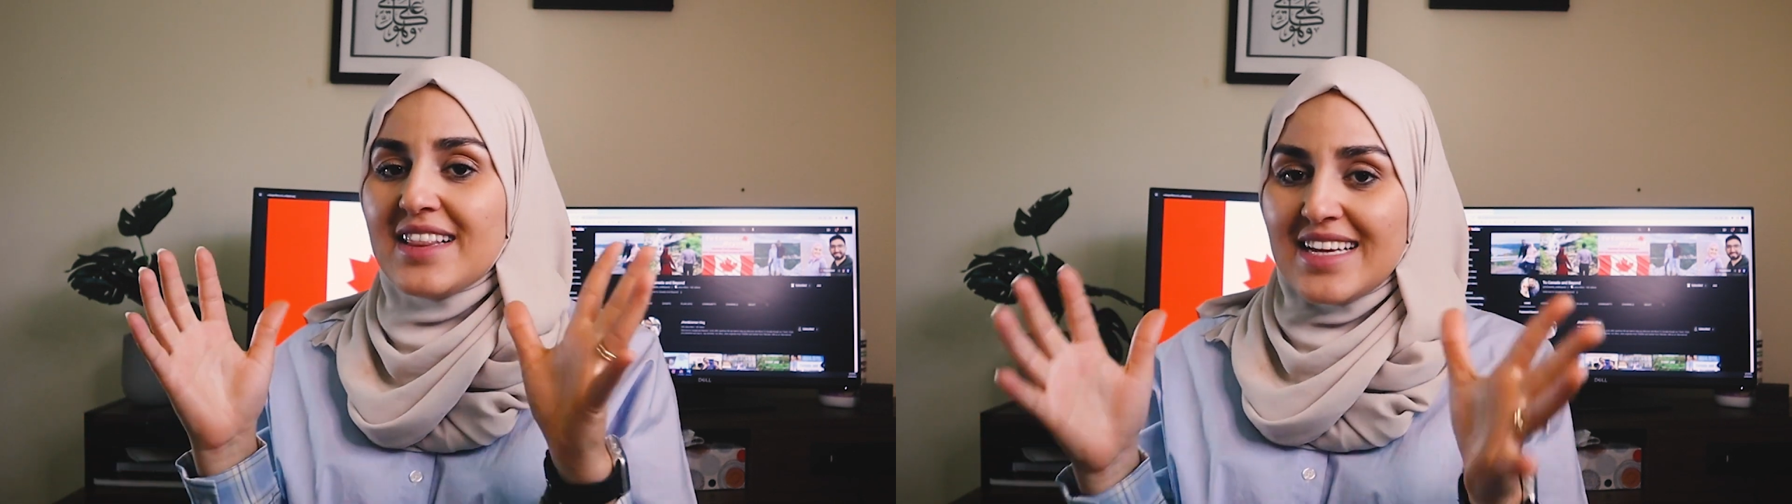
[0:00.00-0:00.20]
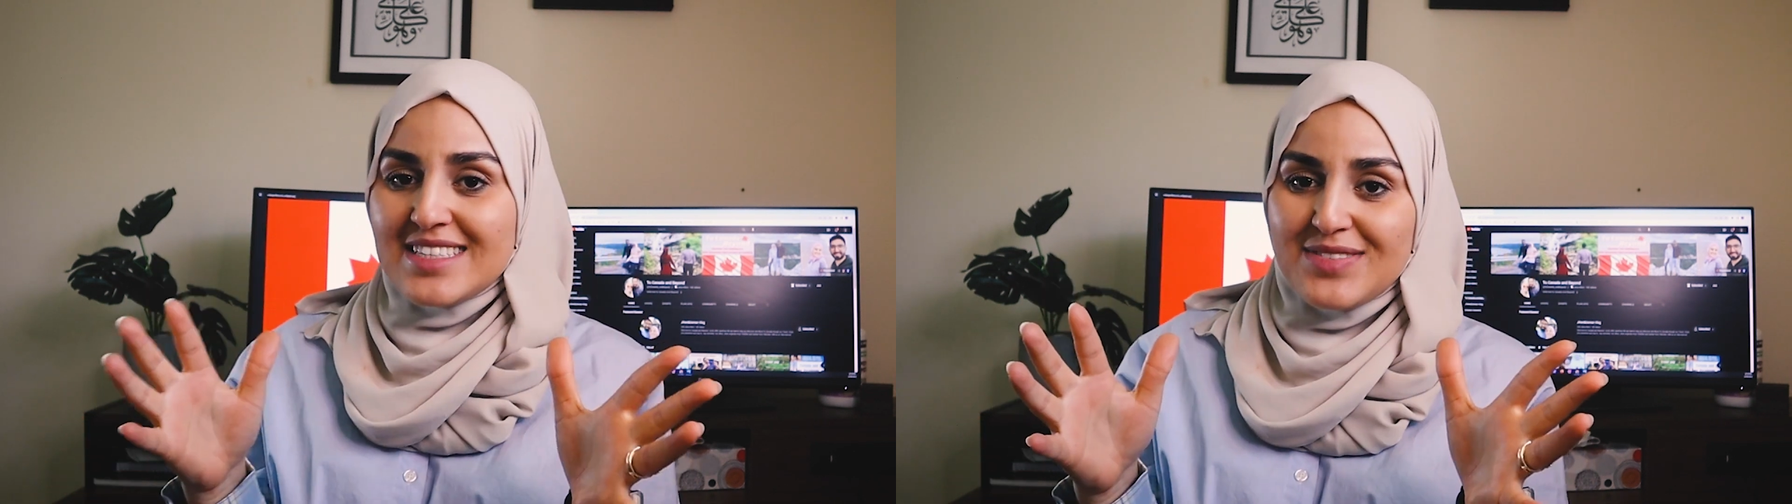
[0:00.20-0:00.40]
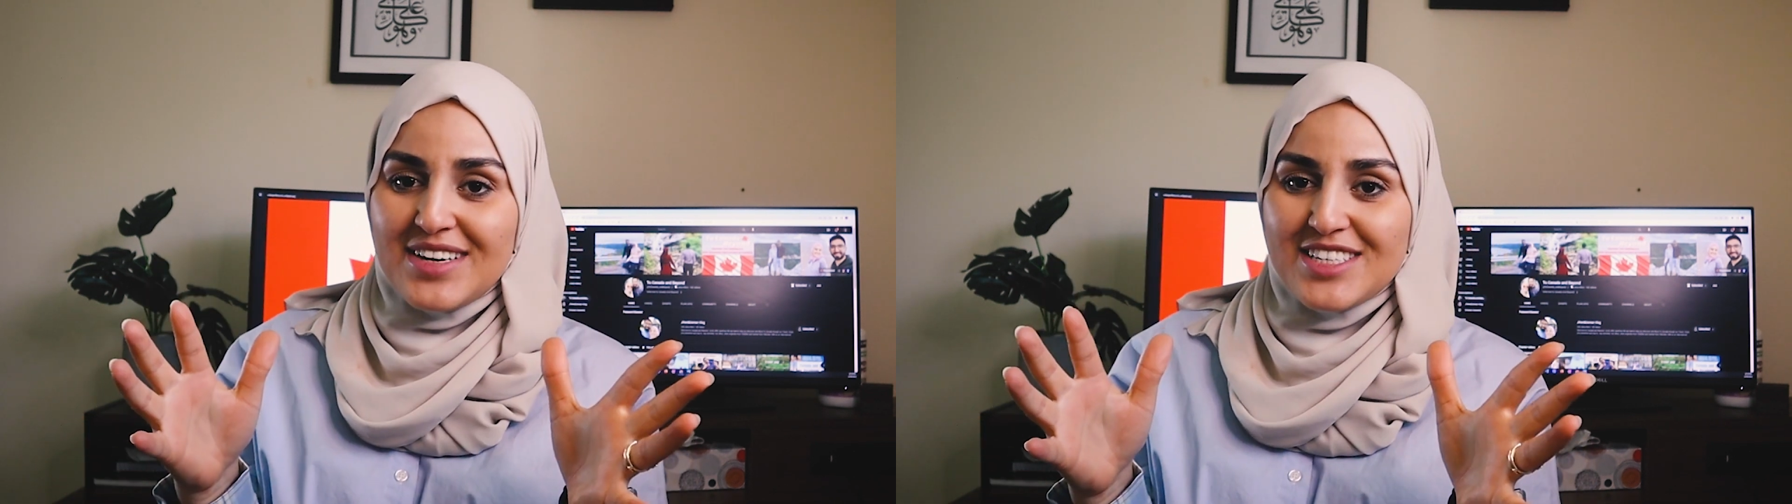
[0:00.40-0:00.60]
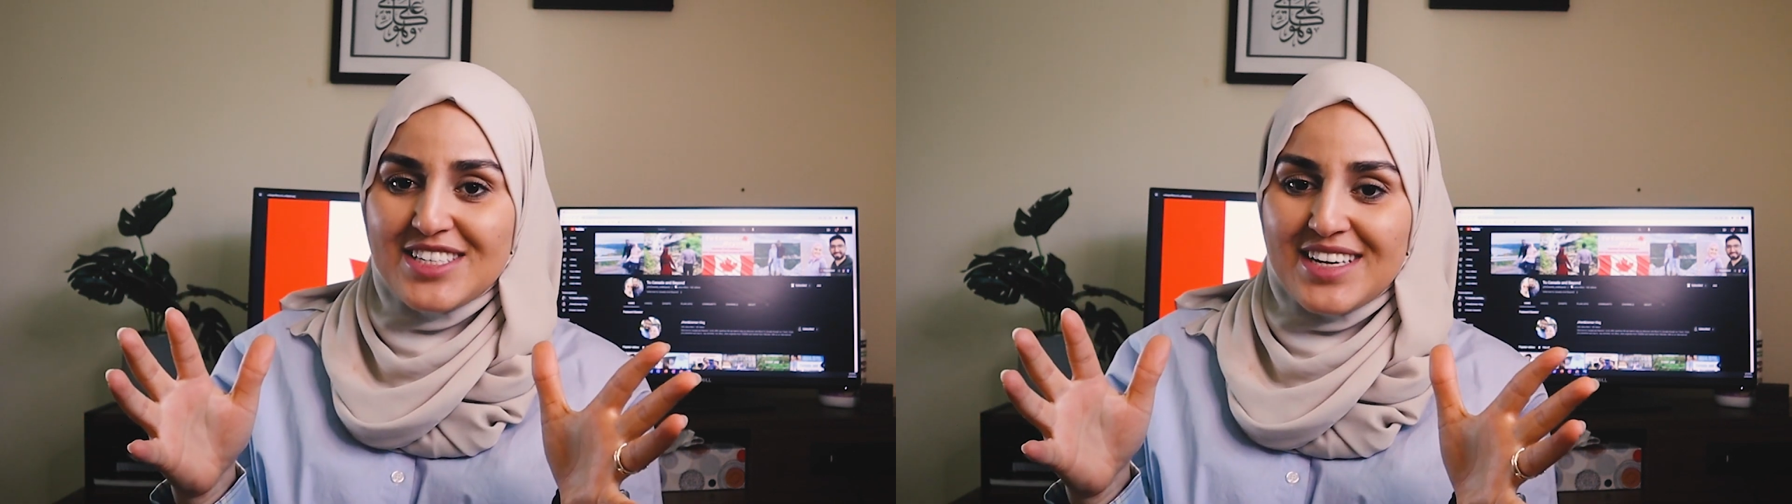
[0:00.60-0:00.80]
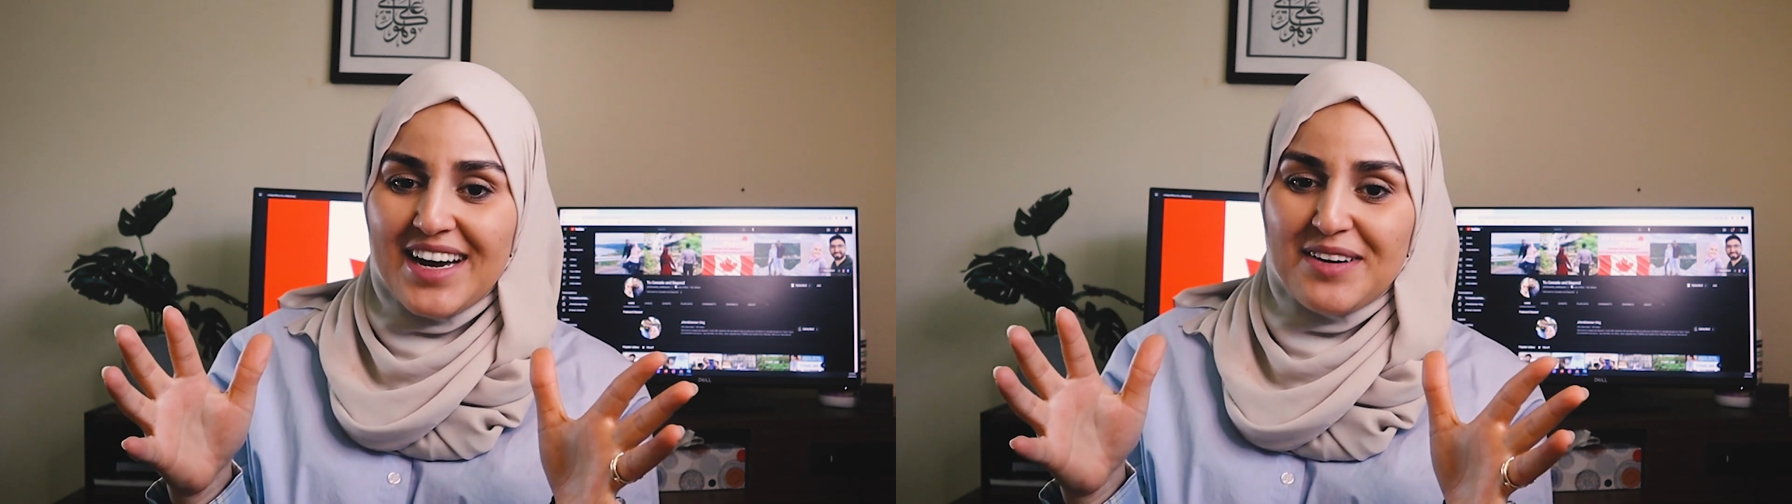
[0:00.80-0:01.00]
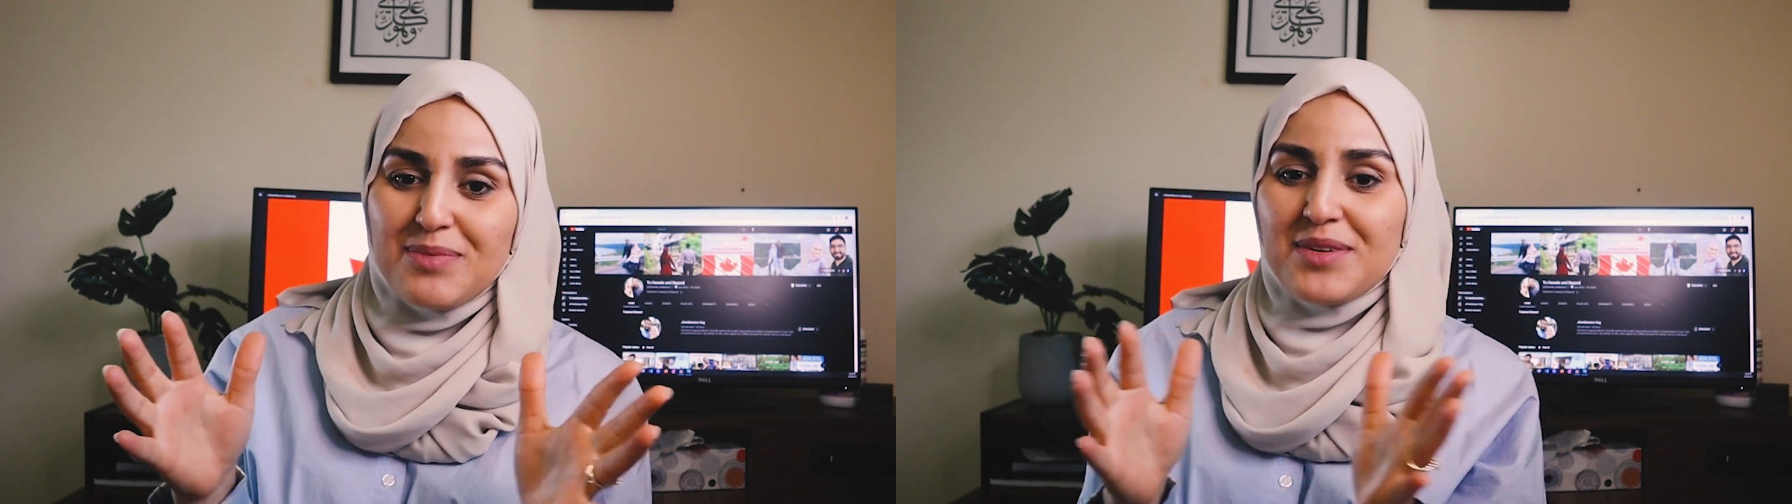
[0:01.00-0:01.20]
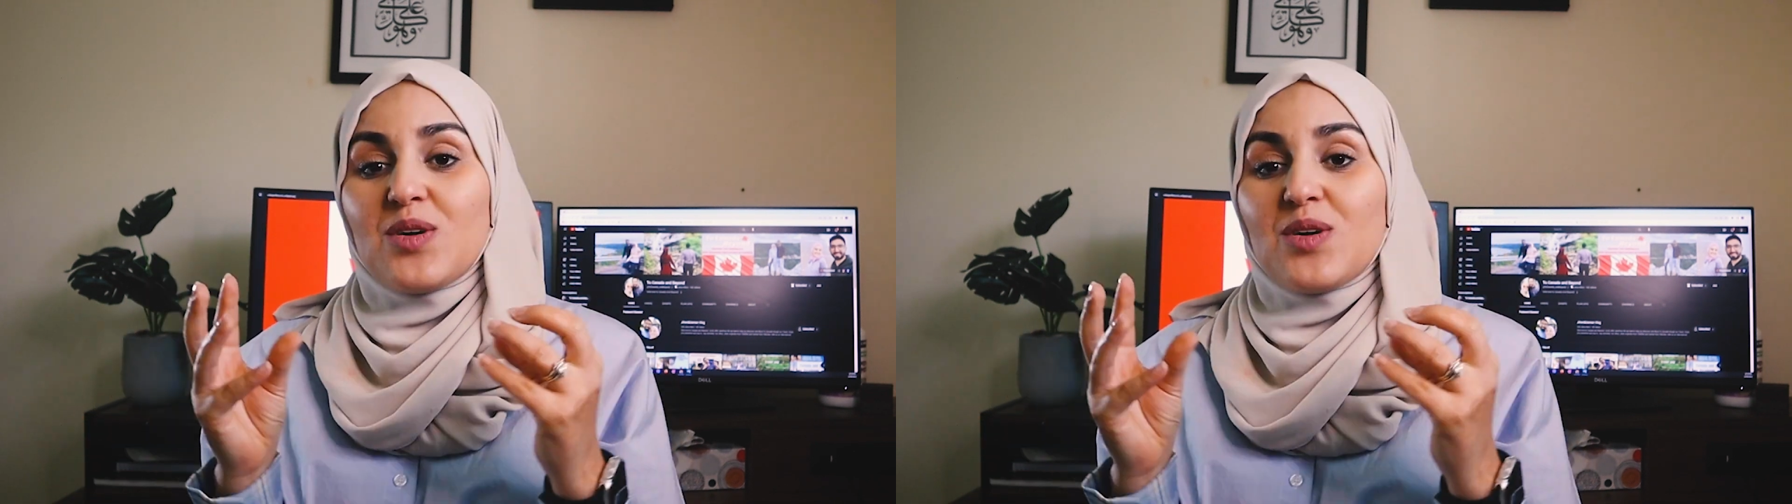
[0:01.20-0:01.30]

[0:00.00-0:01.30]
let's finish it up.